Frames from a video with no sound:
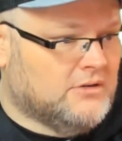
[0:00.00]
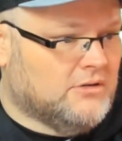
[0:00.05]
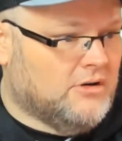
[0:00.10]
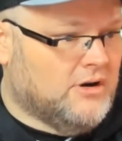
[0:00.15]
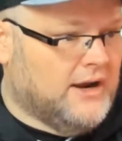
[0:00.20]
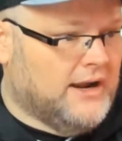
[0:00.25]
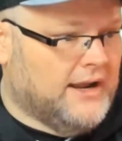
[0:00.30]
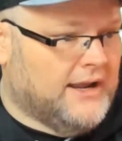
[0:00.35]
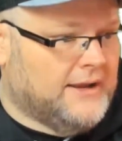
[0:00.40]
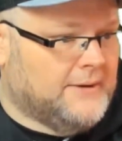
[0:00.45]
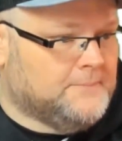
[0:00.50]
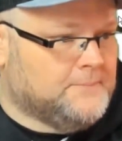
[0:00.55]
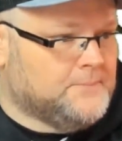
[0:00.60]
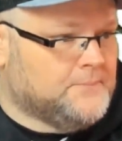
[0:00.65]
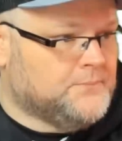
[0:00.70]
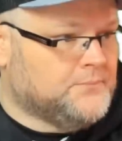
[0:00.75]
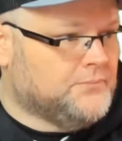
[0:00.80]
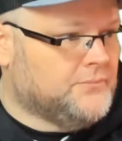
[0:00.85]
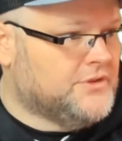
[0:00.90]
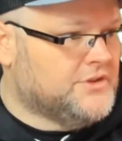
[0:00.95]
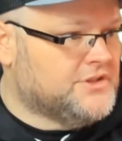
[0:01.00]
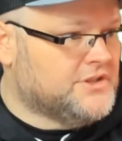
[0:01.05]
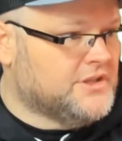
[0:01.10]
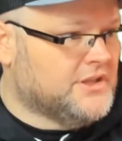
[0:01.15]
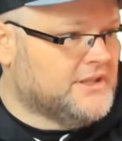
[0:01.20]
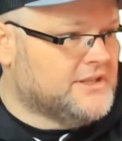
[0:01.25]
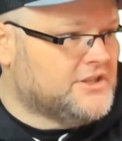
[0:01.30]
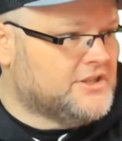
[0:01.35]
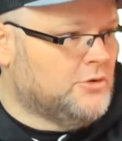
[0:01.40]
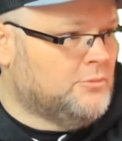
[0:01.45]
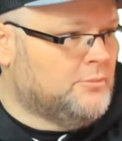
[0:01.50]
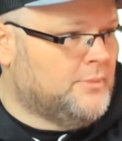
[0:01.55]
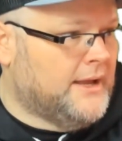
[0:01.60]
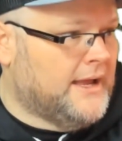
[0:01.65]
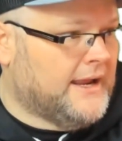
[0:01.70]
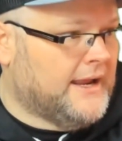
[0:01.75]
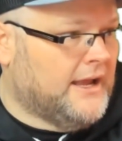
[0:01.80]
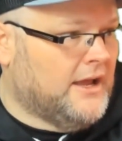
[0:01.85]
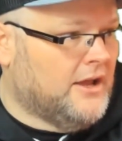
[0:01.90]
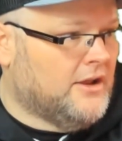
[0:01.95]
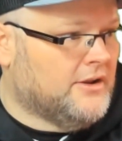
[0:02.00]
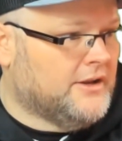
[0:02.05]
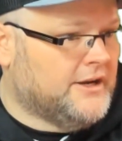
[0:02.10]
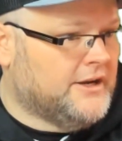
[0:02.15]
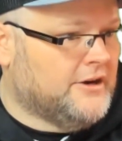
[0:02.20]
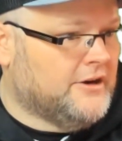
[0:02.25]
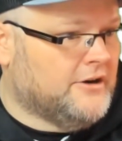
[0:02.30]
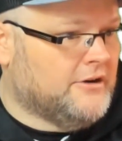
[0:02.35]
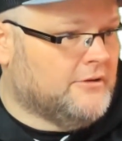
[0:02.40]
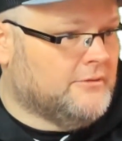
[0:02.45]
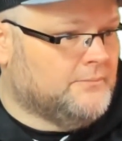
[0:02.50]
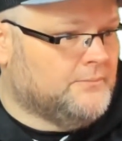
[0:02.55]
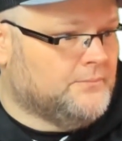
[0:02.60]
All right. So let's go back out here.